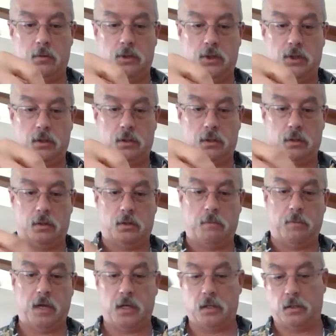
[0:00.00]
just
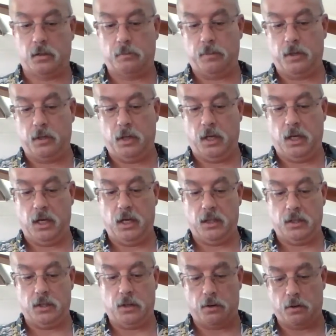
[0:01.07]
to make it a little bit
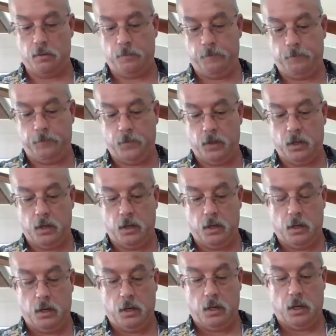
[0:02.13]
easier,
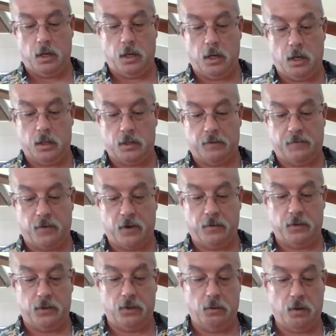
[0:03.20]
is I
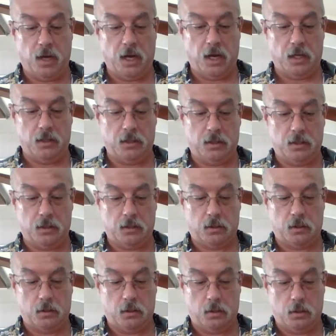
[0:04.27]
find the two ends,